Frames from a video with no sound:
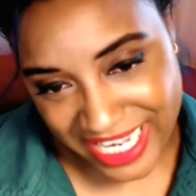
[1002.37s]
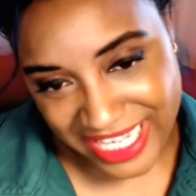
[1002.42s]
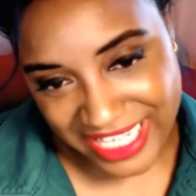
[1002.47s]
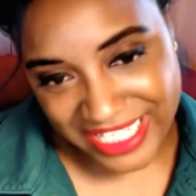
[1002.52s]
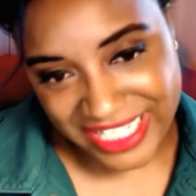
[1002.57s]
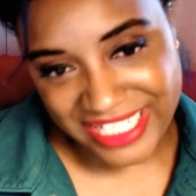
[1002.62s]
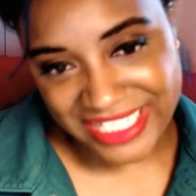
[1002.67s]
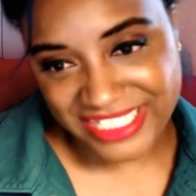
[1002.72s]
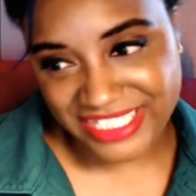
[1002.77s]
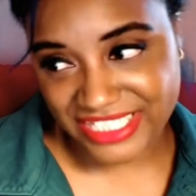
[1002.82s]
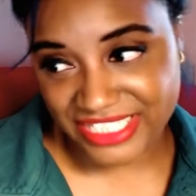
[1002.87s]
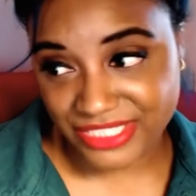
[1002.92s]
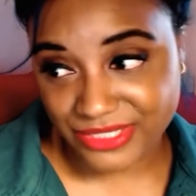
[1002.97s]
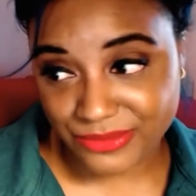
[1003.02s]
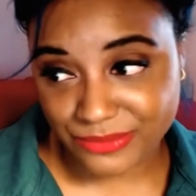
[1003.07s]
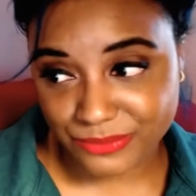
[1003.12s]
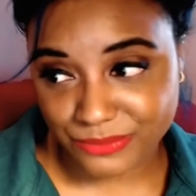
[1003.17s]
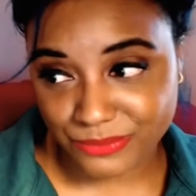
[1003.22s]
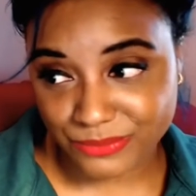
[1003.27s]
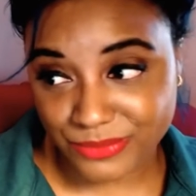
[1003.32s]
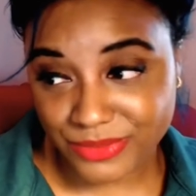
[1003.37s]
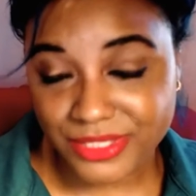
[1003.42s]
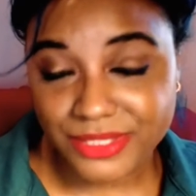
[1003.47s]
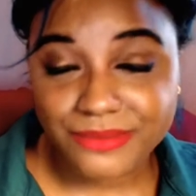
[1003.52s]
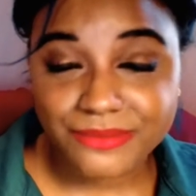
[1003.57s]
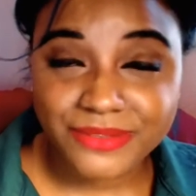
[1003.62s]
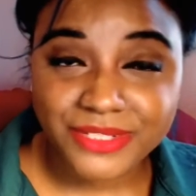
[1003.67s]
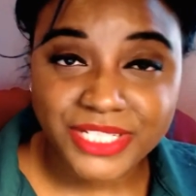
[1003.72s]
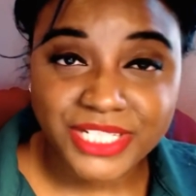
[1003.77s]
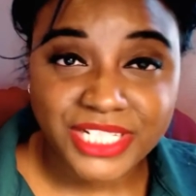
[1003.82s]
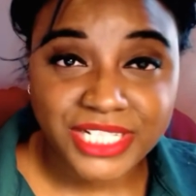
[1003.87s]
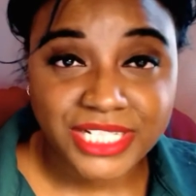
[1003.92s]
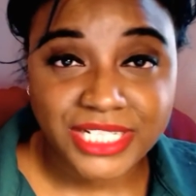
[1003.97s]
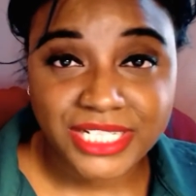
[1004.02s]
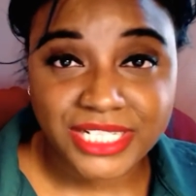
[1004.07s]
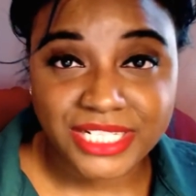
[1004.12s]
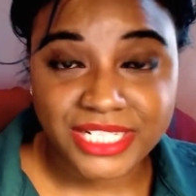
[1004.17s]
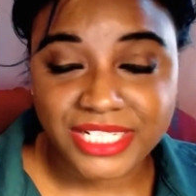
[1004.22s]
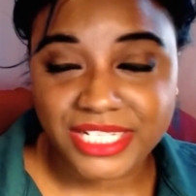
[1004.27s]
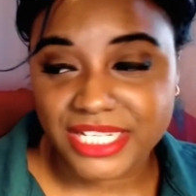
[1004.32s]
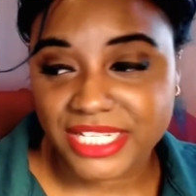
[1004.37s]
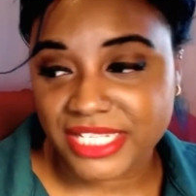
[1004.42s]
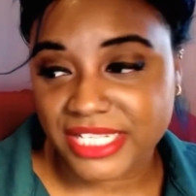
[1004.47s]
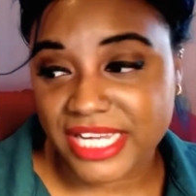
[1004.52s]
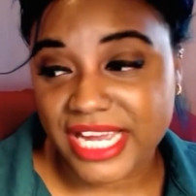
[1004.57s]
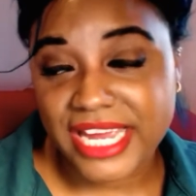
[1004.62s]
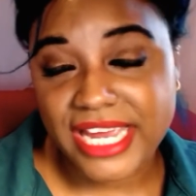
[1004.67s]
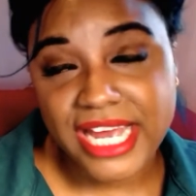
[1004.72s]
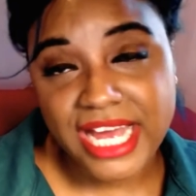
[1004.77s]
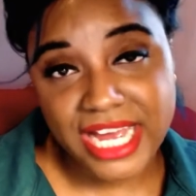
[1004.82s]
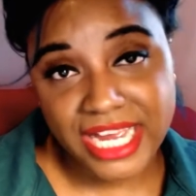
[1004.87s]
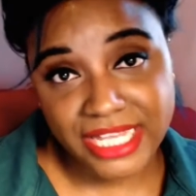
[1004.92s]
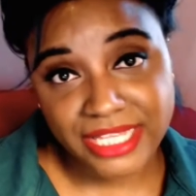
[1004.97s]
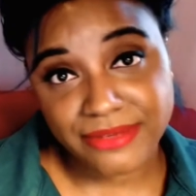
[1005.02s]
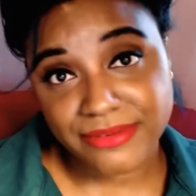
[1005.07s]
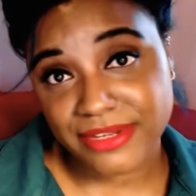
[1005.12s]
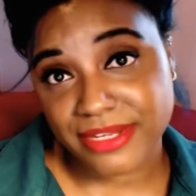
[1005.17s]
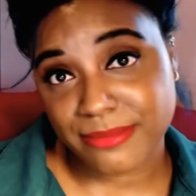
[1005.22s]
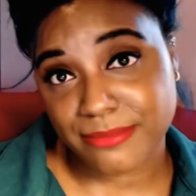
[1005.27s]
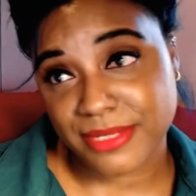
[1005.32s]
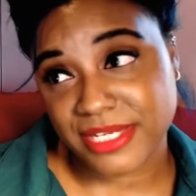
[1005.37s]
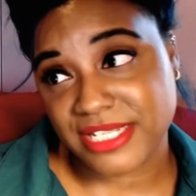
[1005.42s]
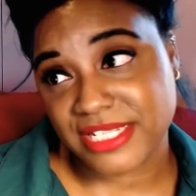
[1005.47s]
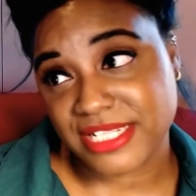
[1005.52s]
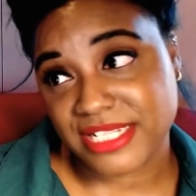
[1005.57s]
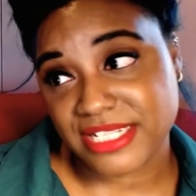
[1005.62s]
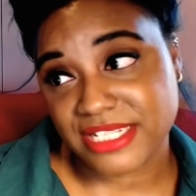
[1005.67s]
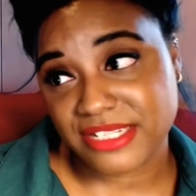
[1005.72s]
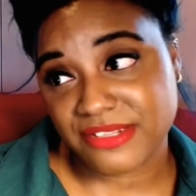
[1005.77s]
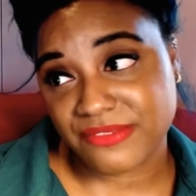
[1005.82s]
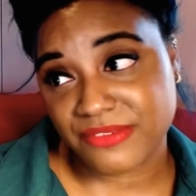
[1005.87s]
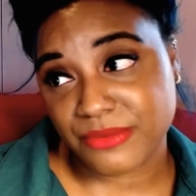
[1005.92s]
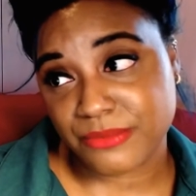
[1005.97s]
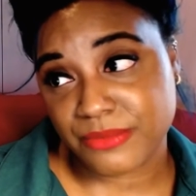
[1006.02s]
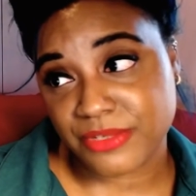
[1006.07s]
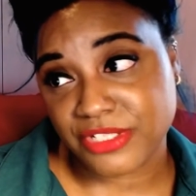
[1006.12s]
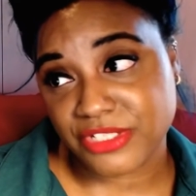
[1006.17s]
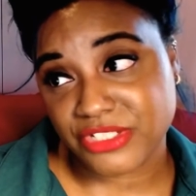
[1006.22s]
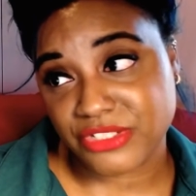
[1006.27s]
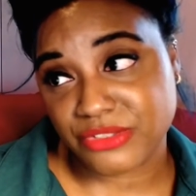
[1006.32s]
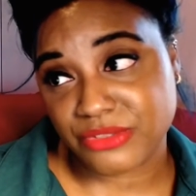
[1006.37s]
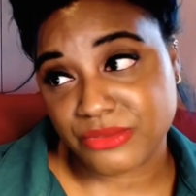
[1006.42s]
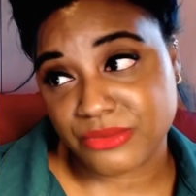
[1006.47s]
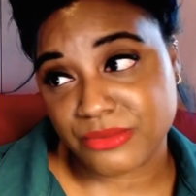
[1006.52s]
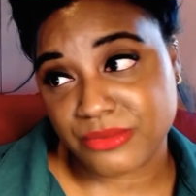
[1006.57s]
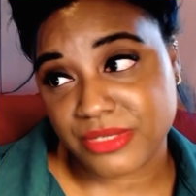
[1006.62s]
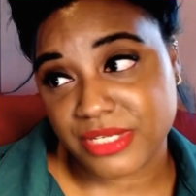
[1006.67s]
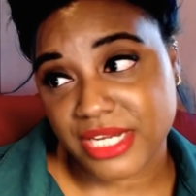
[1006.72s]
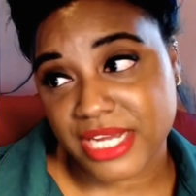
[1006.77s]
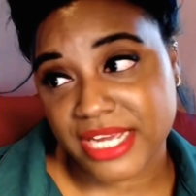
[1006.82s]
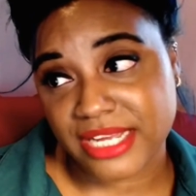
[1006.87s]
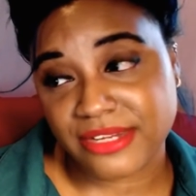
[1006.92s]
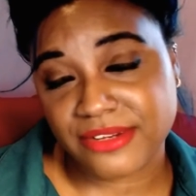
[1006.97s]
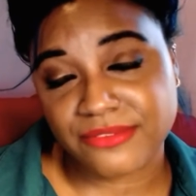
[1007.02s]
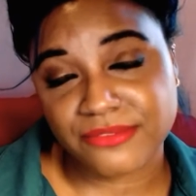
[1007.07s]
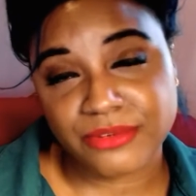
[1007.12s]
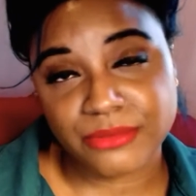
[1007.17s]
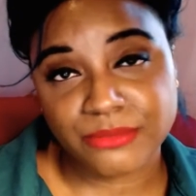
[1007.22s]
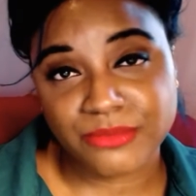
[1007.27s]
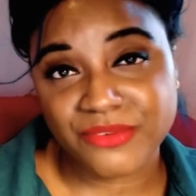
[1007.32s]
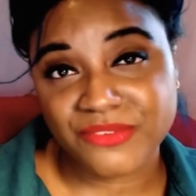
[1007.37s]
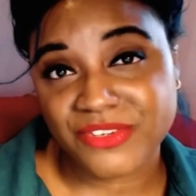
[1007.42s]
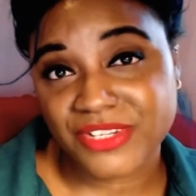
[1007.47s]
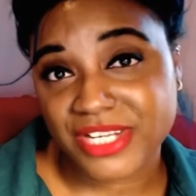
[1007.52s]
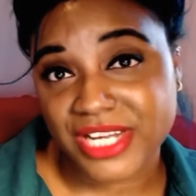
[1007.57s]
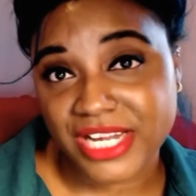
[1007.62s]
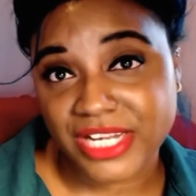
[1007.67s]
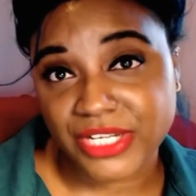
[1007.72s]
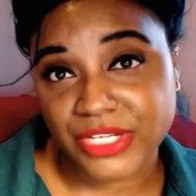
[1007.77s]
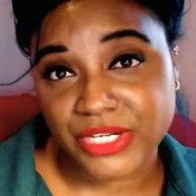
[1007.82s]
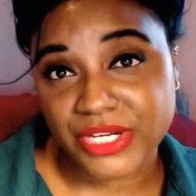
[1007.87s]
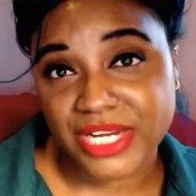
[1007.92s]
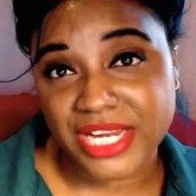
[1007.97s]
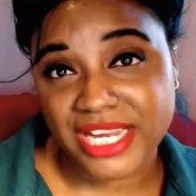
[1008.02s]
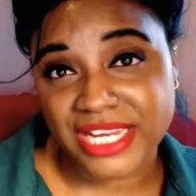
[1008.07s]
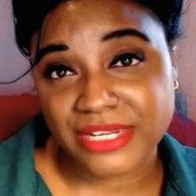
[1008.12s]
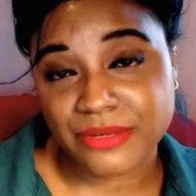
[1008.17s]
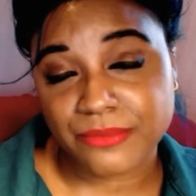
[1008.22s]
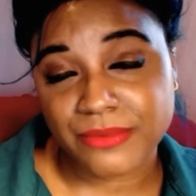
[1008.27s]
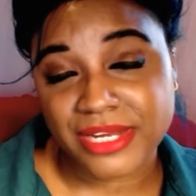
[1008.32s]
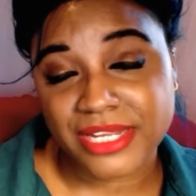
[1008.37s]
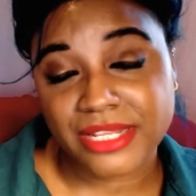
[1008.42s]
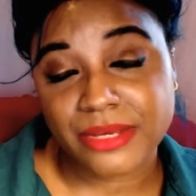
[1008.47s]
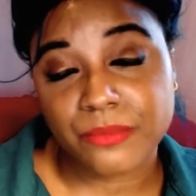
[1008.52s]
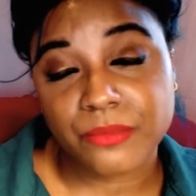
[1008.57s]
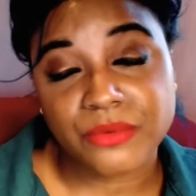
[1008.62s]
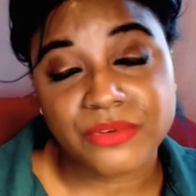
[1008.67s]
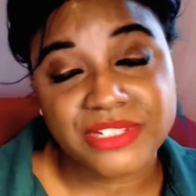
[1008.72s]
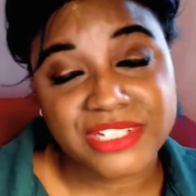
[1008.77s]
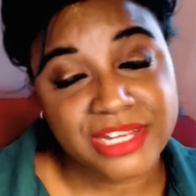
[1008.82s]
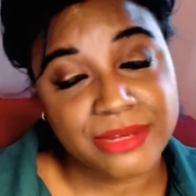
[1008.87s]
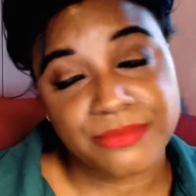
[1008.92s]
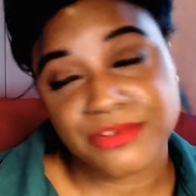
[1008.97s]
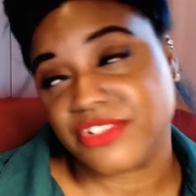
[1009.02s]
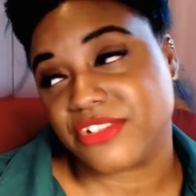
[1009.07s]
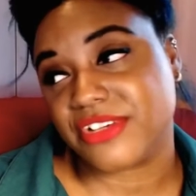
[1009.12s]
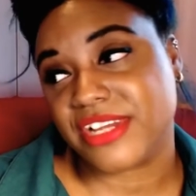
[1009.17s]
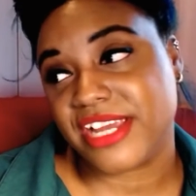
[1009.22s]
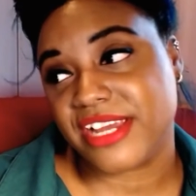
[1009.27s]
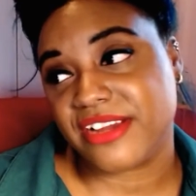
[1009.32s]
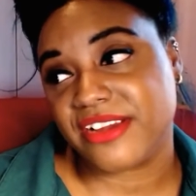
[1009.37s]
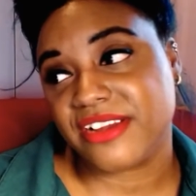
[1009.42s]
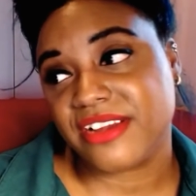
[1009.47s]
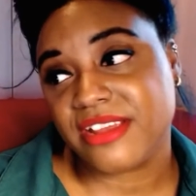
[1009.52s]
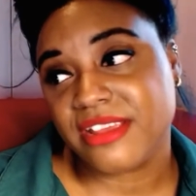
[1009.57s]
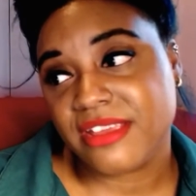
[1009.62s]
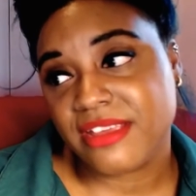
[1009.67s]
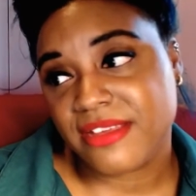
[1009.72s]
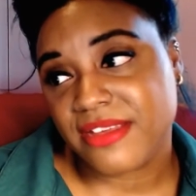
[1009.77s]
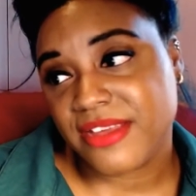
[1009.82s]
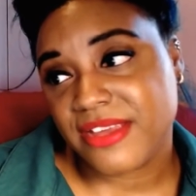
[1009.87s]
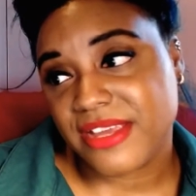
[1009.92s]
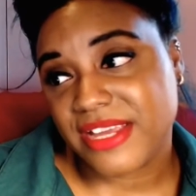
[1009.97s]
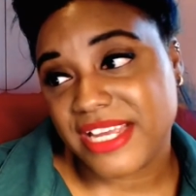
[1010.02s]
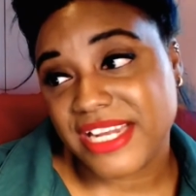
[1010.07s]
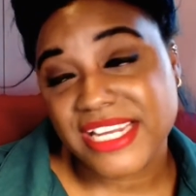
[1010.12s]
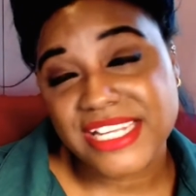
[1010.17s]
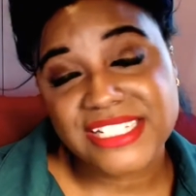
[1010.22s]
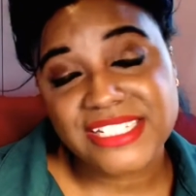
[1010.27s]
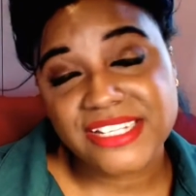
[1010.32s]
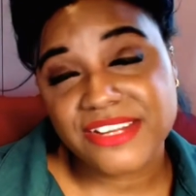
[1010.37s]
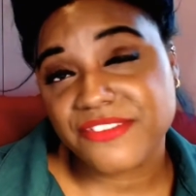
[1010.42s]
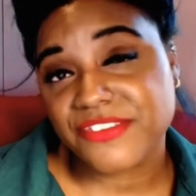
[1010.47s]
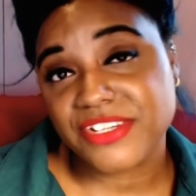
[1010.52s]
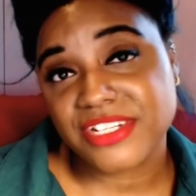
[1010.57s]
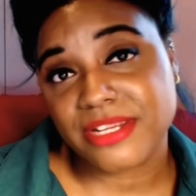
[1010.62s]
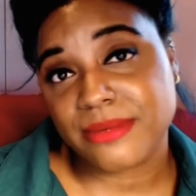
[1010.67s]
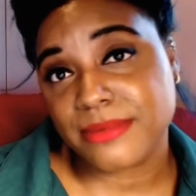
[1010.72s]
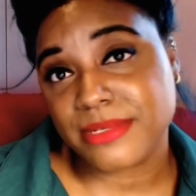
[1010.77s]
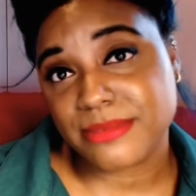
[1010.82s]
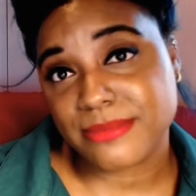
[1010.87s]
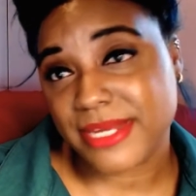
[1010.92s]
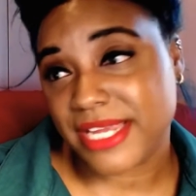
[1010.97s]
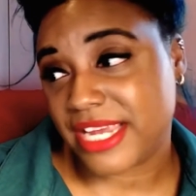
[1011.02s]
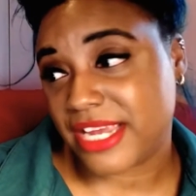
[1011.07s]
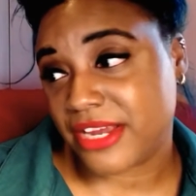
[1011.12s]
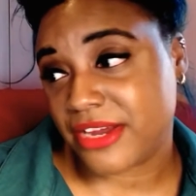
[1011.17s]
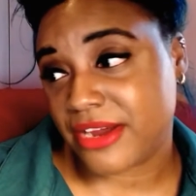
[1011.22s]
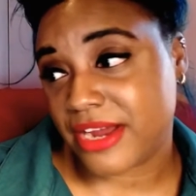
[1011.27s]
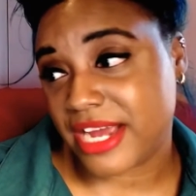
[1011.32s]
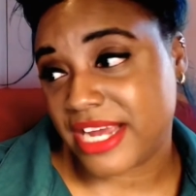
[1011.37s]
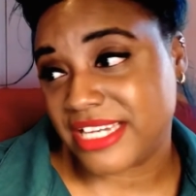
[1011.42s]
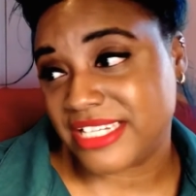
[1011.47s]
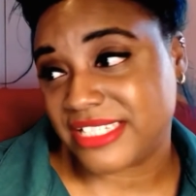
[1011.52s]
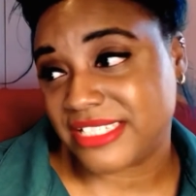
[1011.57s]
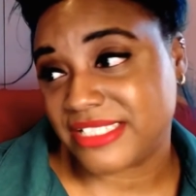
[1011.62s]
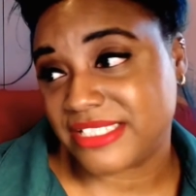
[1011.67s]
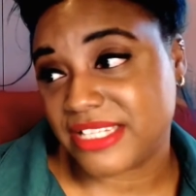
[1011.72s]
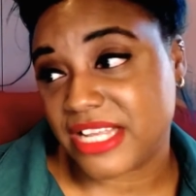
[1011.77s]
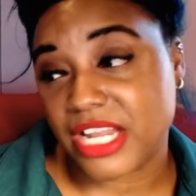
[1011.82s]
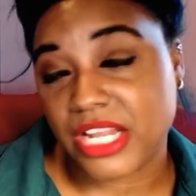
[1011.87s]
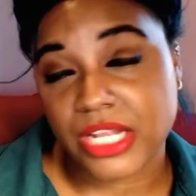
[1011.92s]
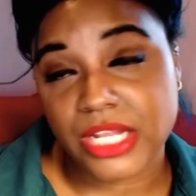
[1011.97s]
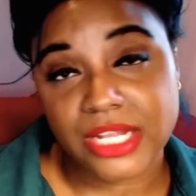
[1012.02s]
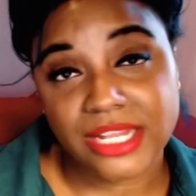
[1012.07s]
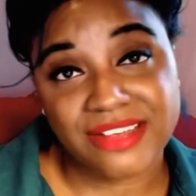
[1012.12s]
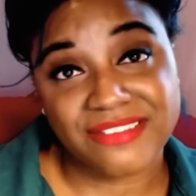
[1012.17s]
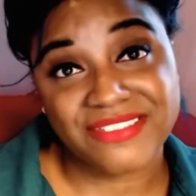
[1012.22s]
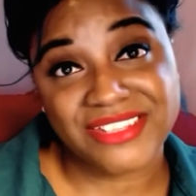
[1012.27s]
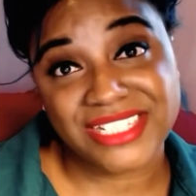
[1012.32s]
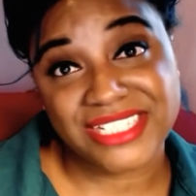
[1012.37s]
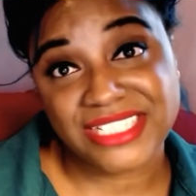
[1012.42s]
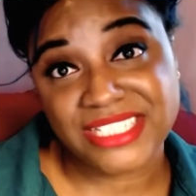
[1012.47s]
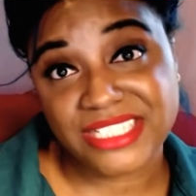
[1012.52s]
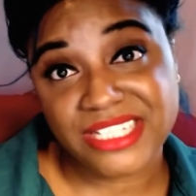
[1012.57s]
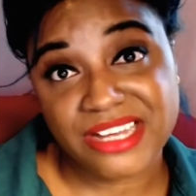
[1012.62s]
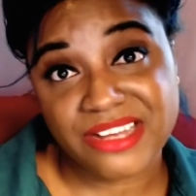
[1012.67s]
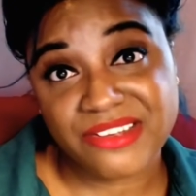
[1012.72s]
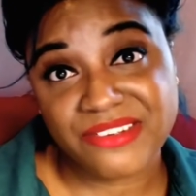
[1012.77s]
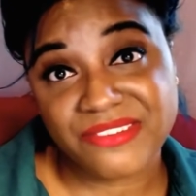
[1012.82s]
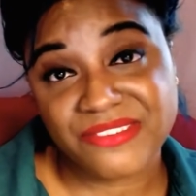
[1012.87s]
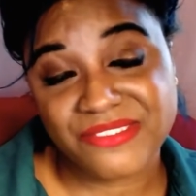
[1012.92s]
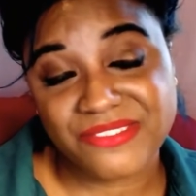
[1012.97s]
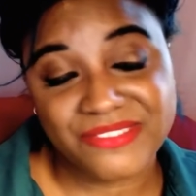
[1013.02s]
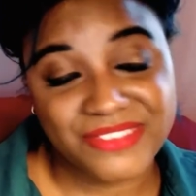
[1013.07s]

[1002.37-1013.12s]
It's just really, really good. Like, I highly recommend it if you want to kind of remove your color in a way that won't damage your hair. It has never damaged my hair. I just love this stuff.